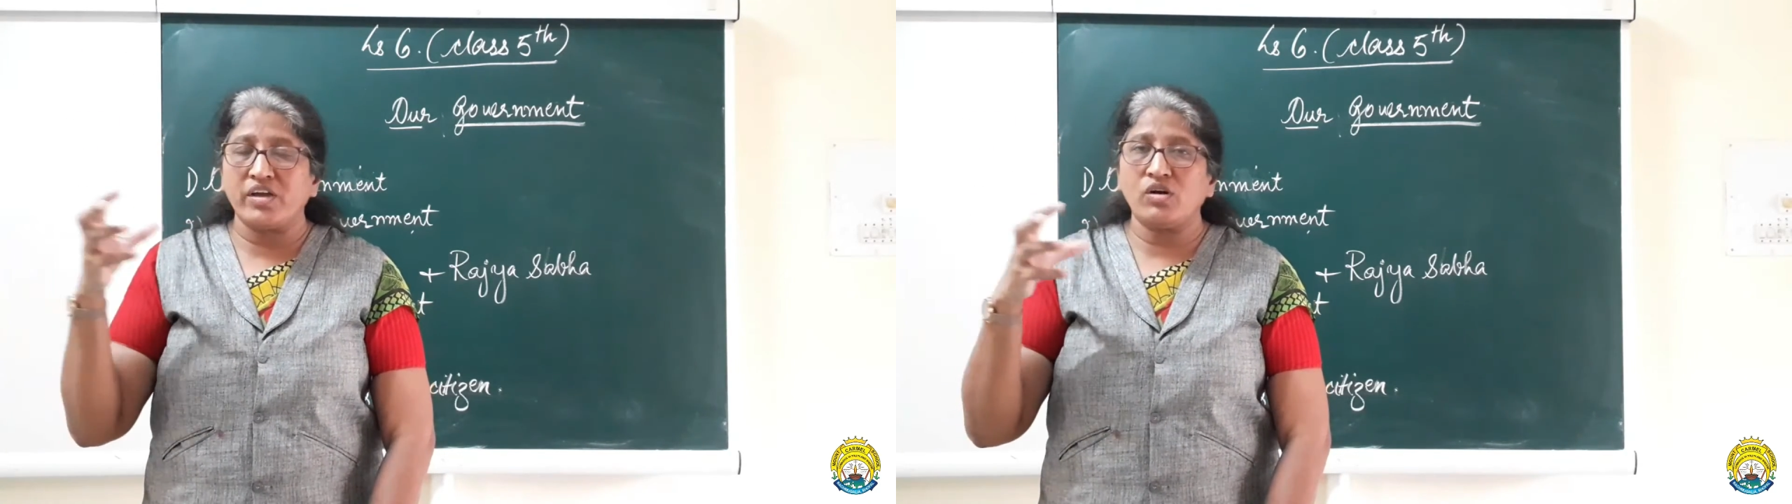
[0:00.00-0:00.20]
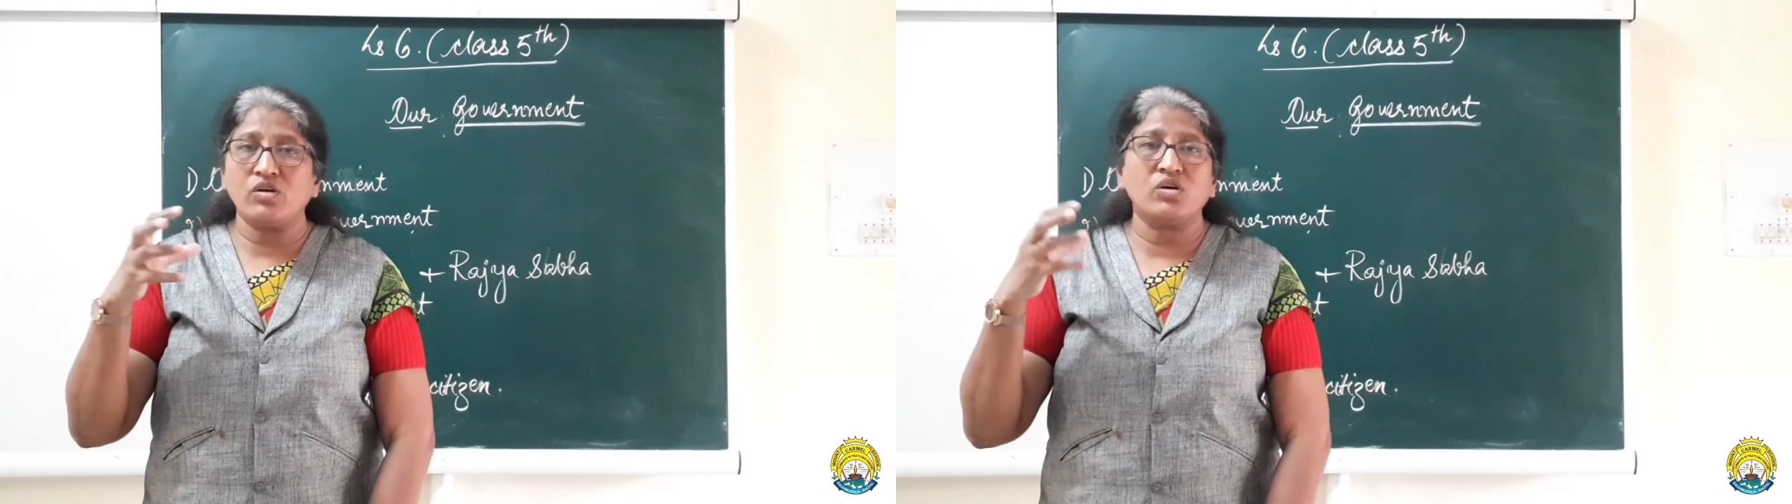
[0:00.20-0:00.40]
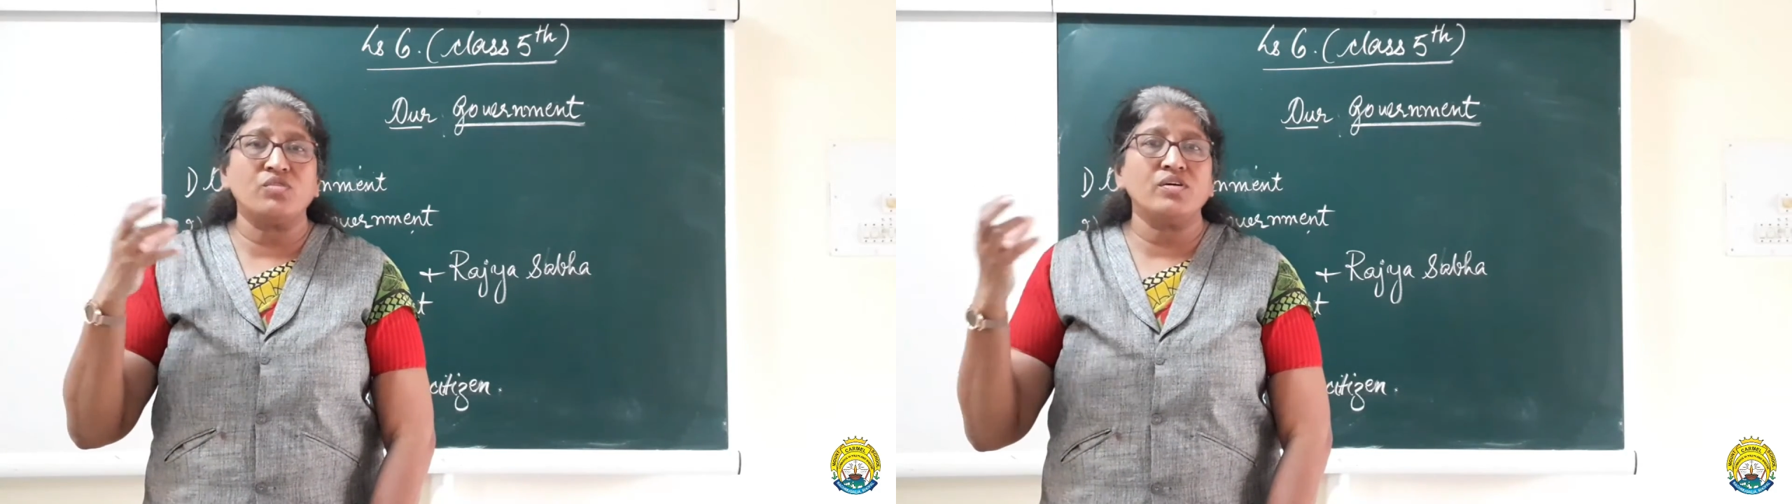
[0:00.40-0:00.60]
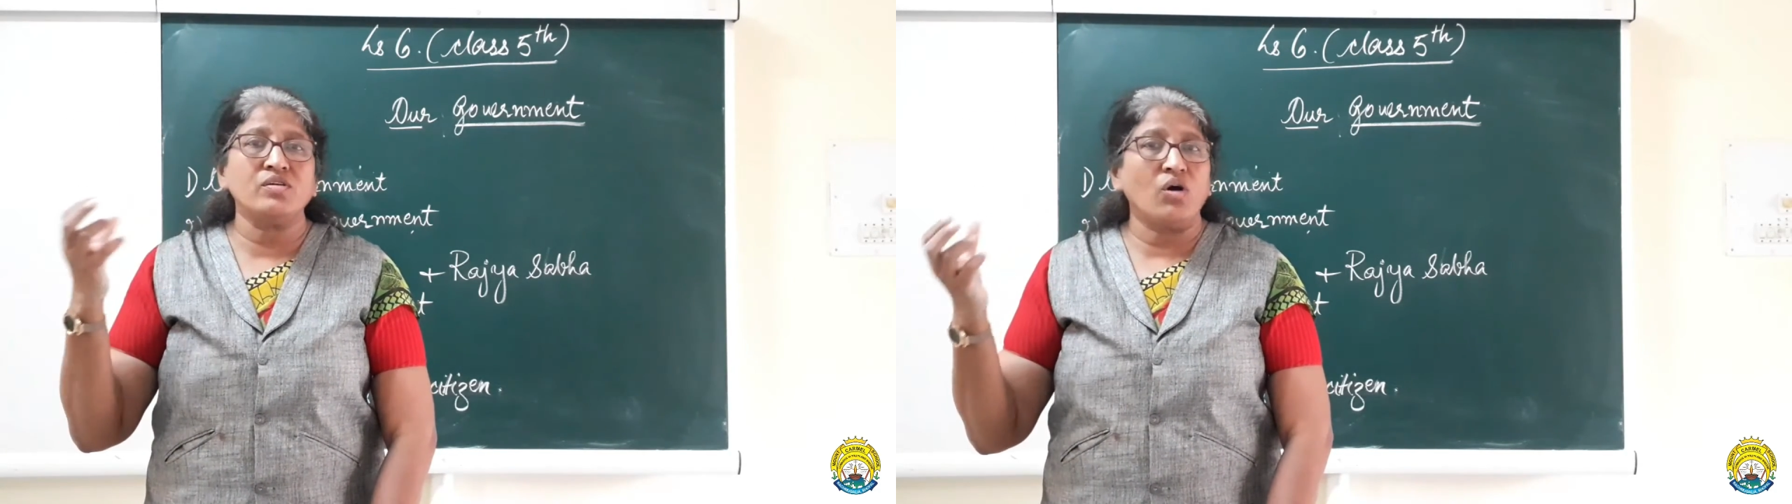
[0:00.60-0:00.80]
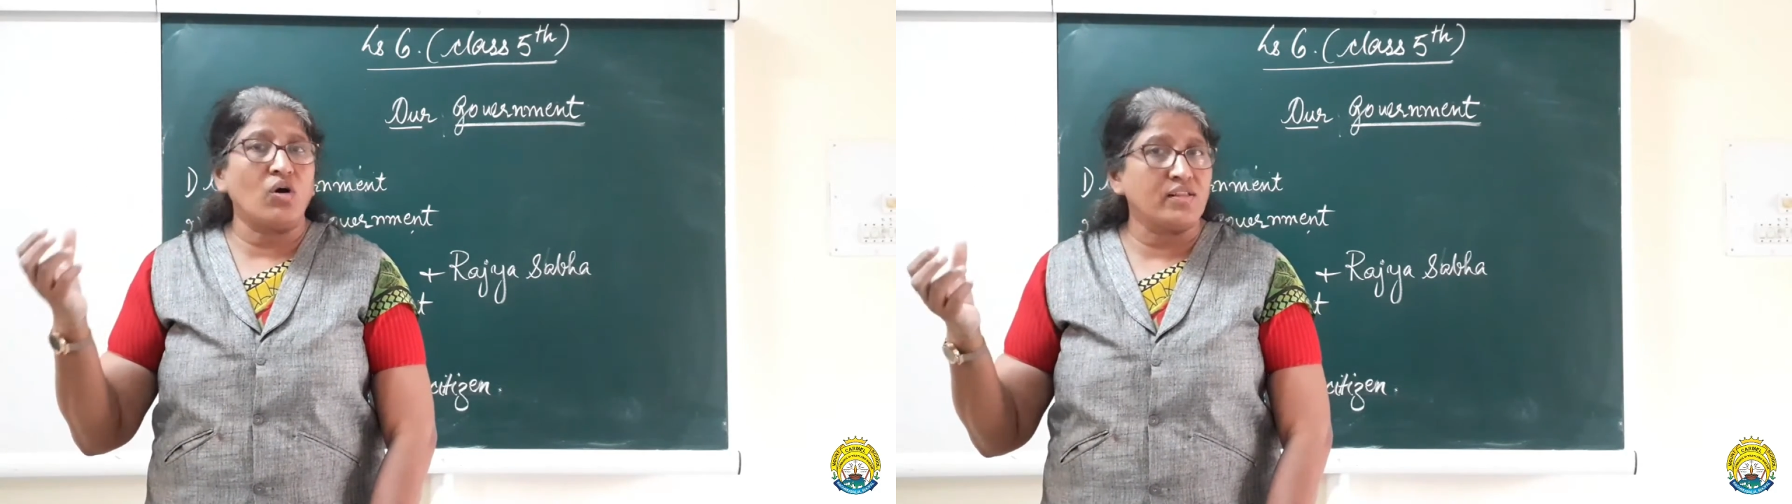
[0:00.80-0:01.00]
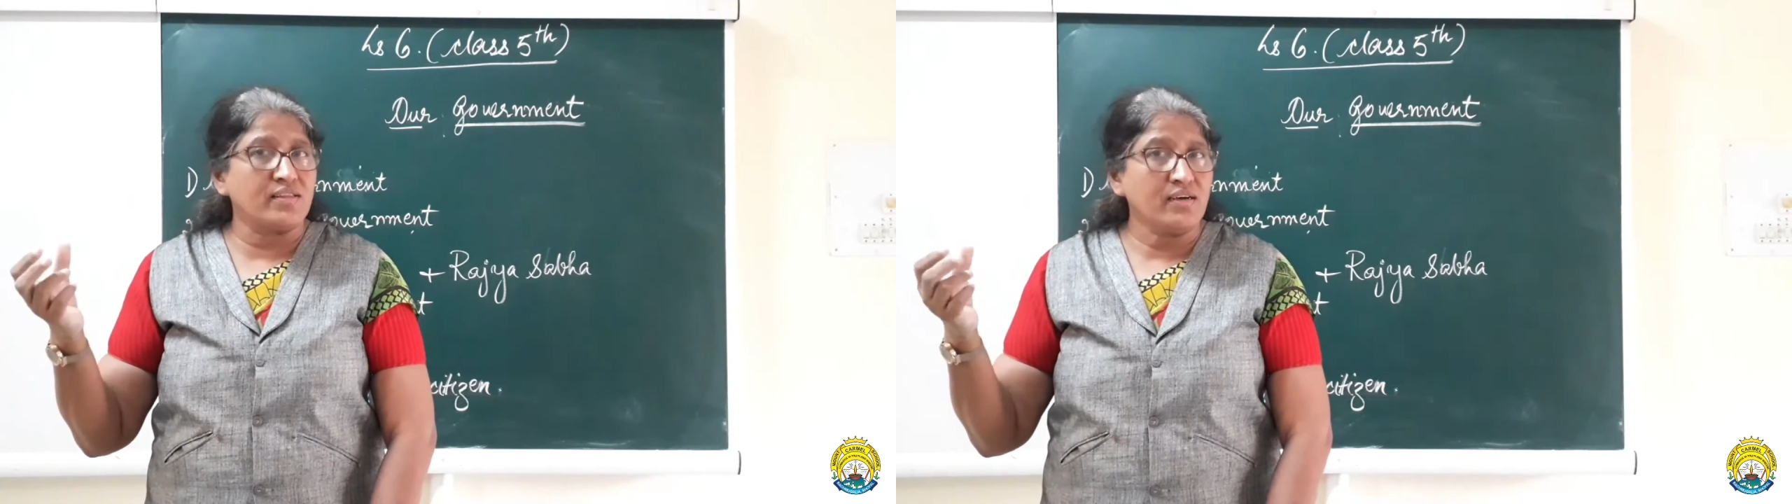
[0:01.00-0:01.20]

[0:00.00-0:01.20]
cannot govern all